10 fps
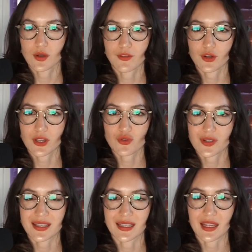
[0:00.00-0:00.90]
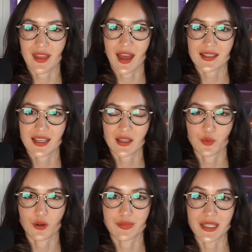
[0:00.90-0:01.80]
if you're interested in that, it
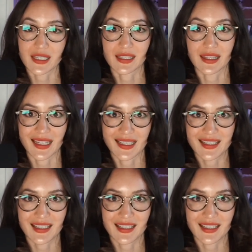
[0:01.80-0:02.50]
will be linked